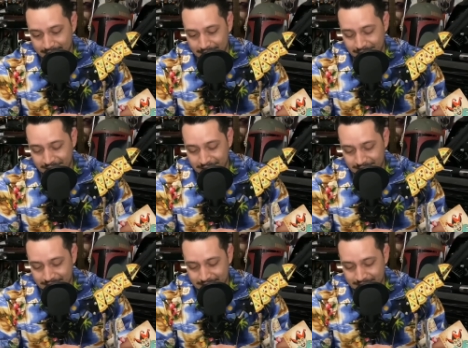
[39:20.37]
it's
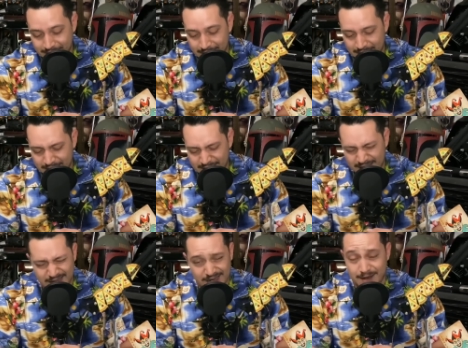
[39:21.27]
just
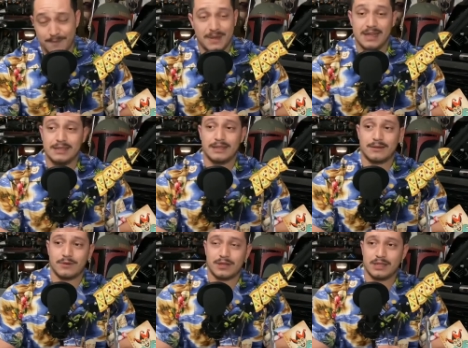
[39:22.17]
amazing
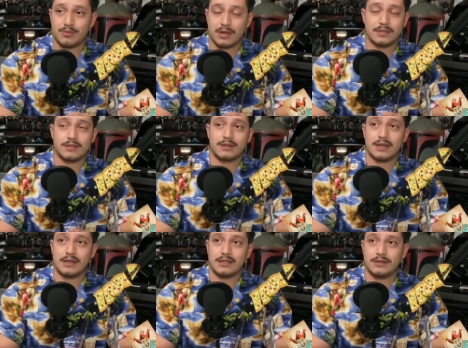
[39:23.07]
what these prices are
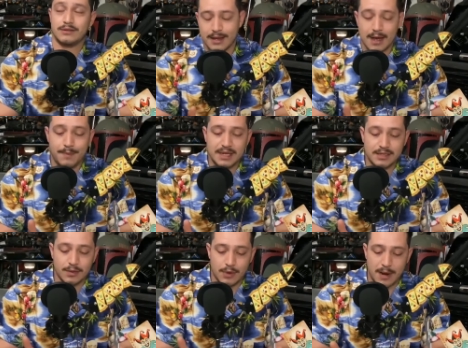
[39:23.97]
getting to. That
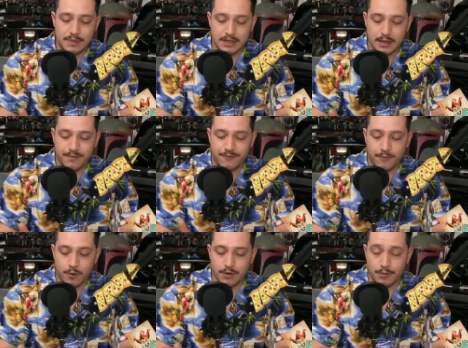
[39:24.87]
basically wrapped it up
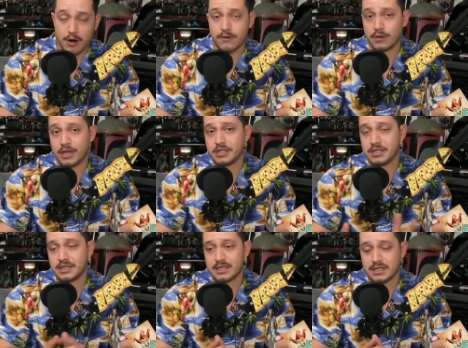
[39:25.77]
for the Marvel
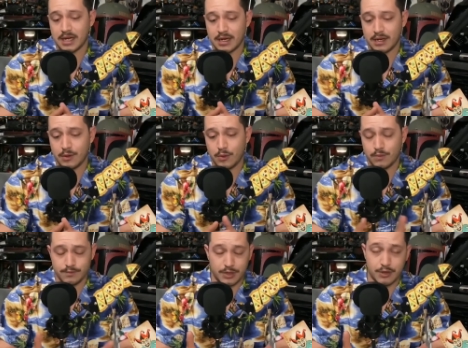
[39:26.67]
Legends uh,
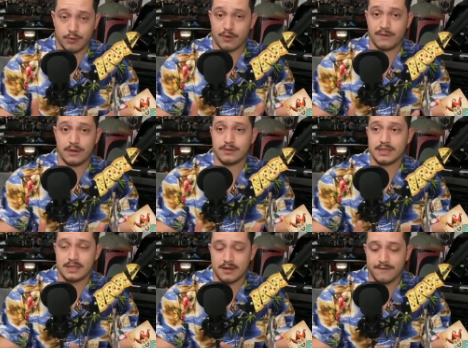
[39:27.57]
you know reveals and stuff